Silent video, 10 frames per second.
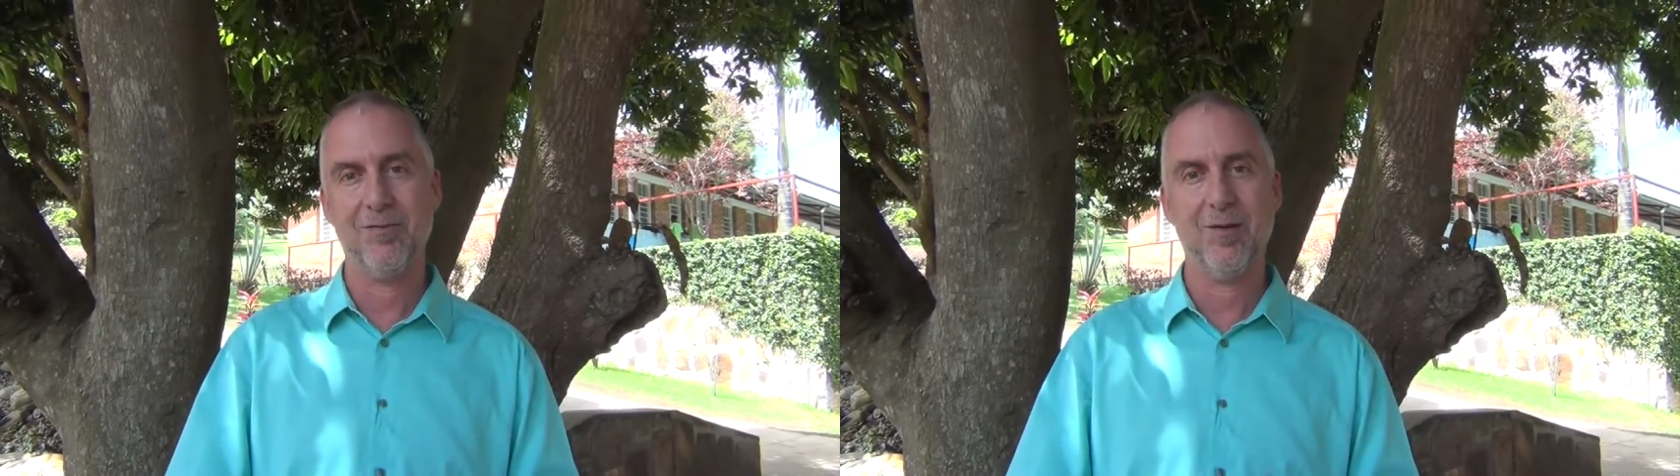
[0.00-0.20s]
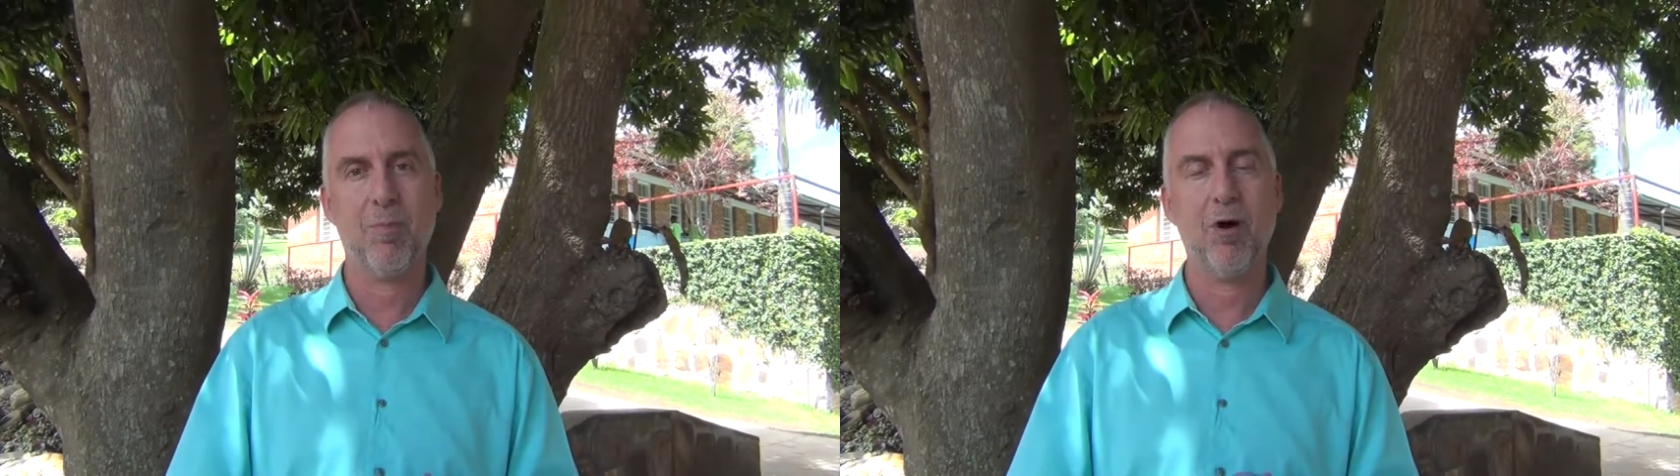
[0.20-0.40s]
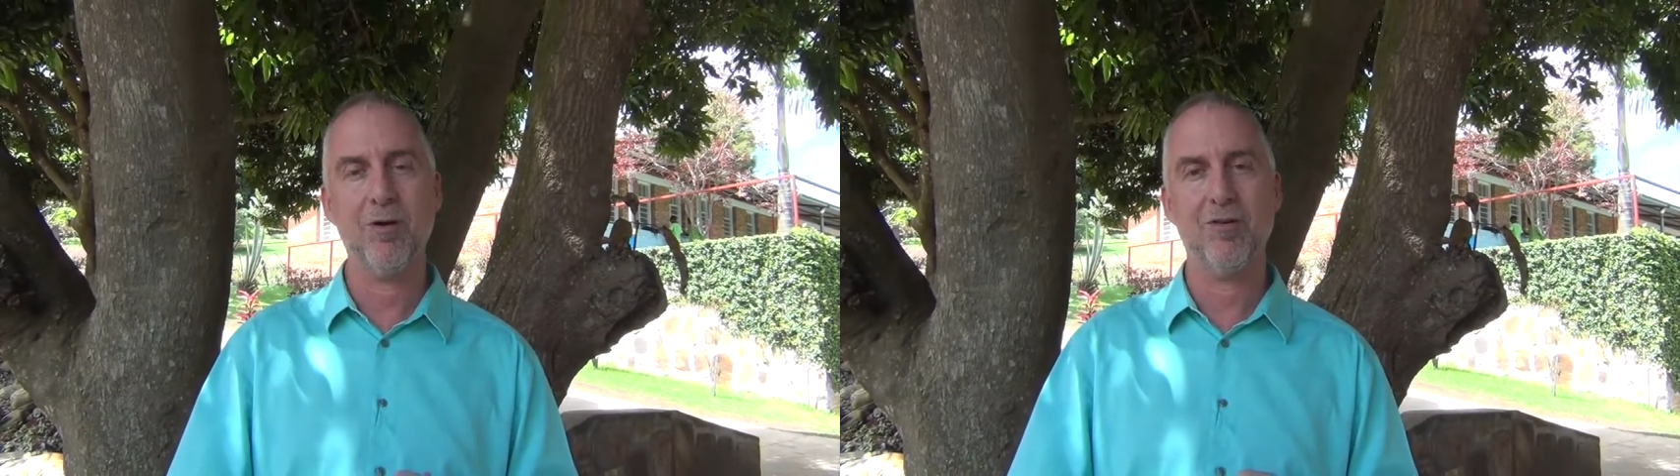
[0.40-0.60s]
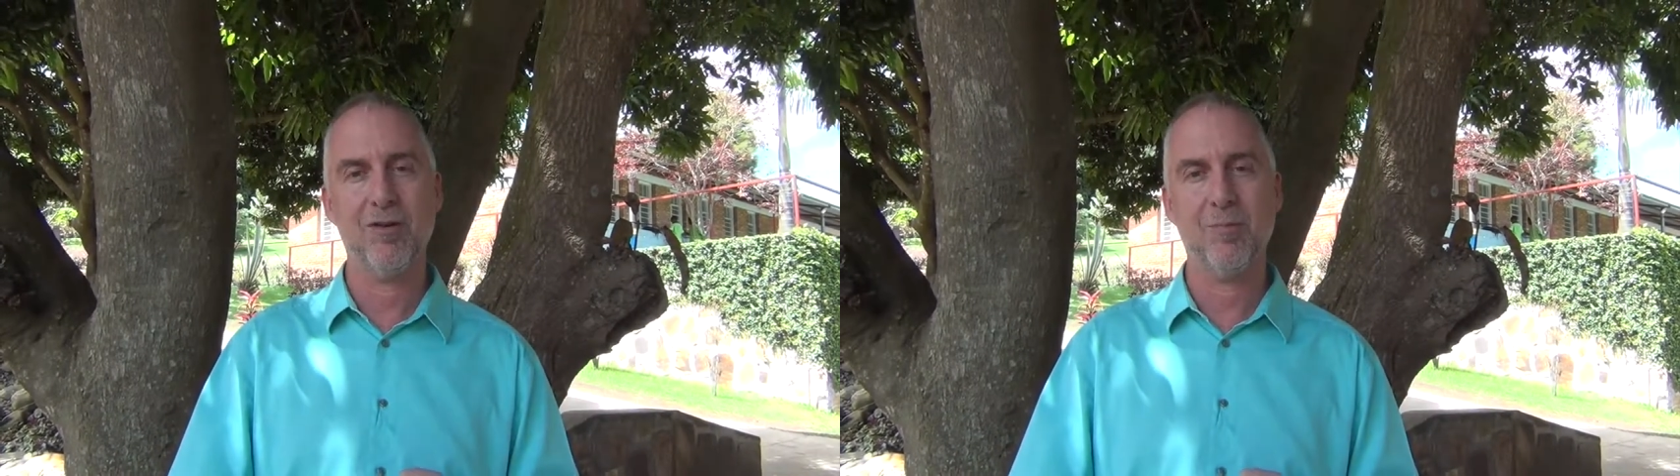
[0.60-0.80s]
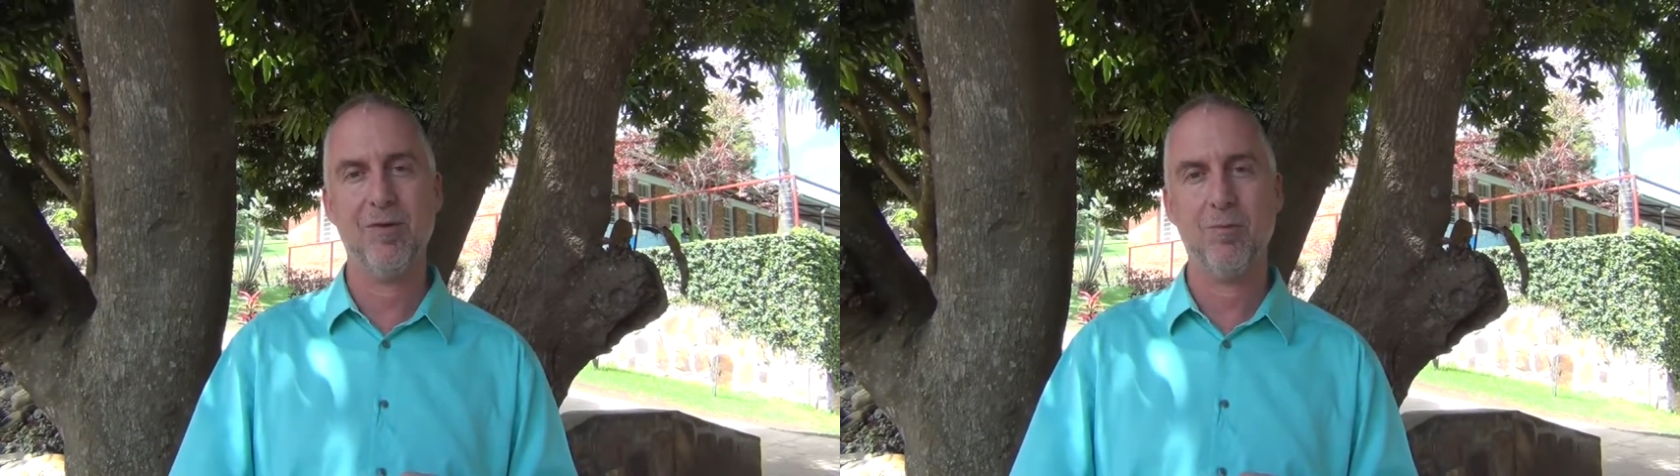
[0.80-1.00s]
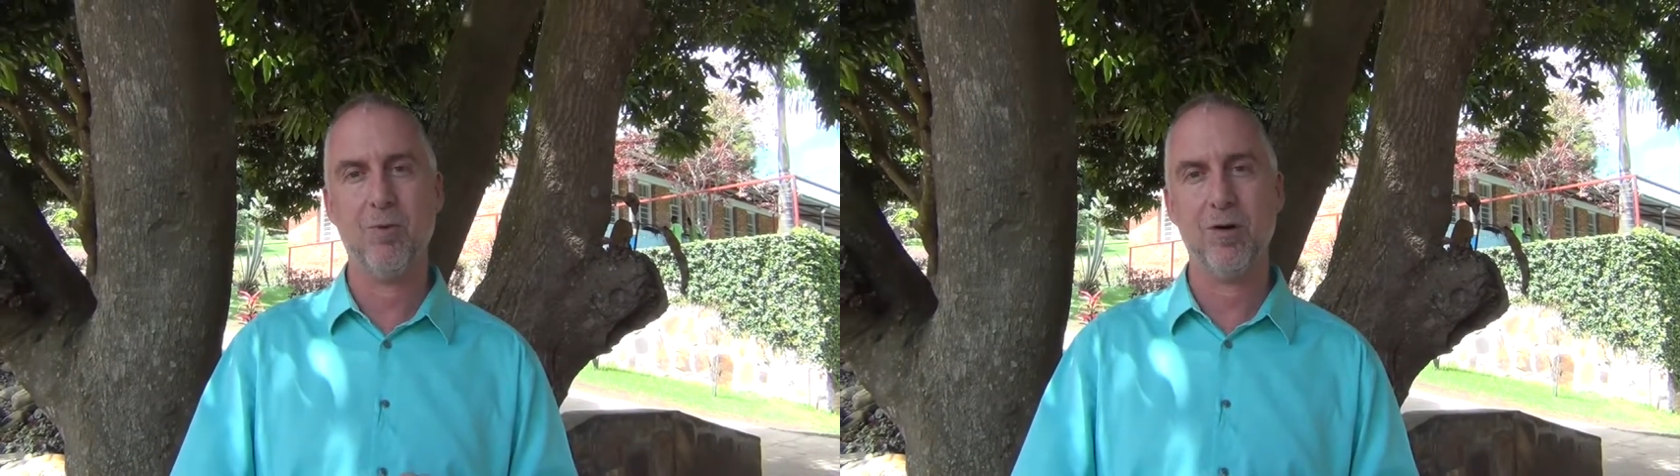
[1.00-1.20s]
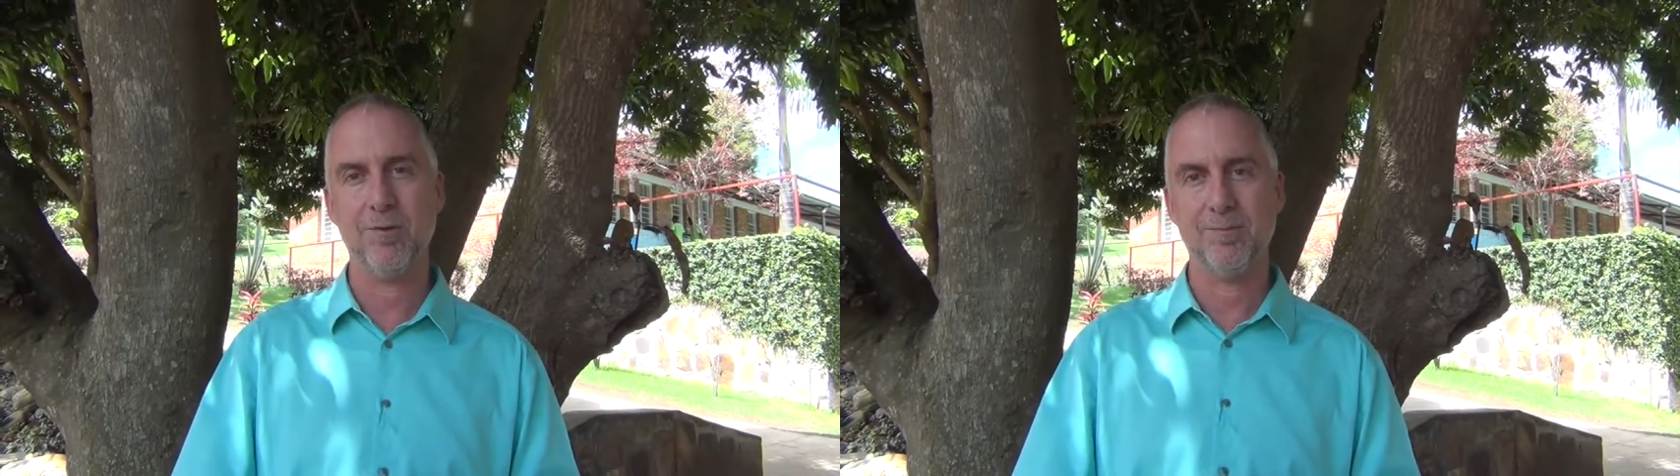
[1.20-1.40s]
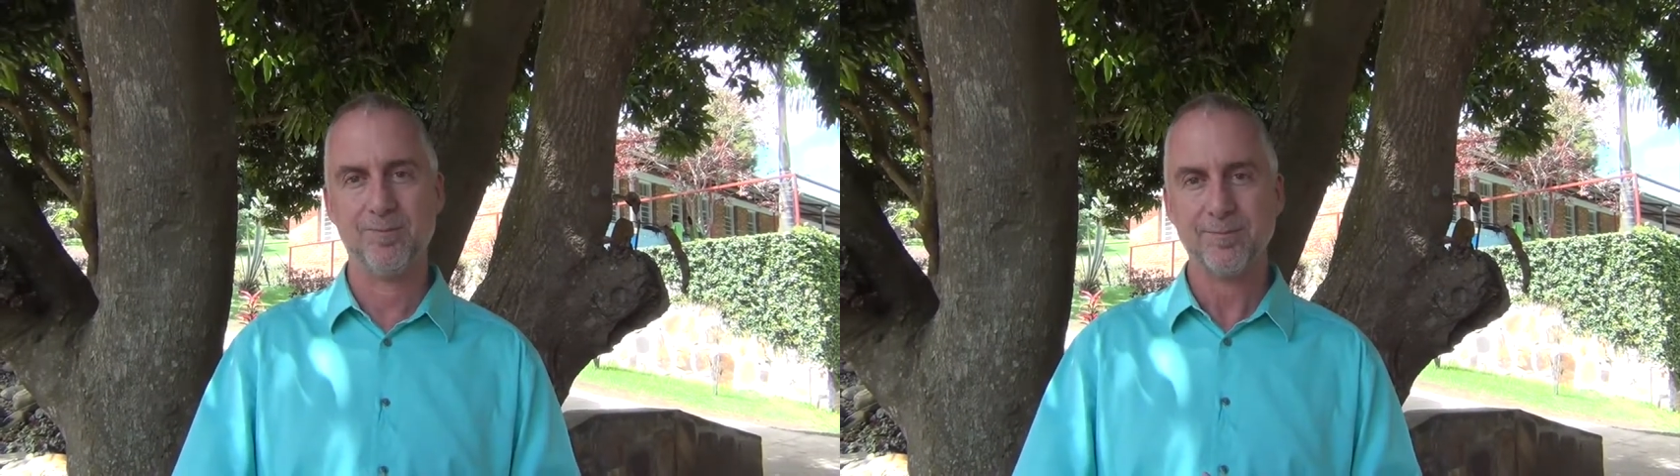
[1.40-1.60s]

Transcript: So the partnership's important.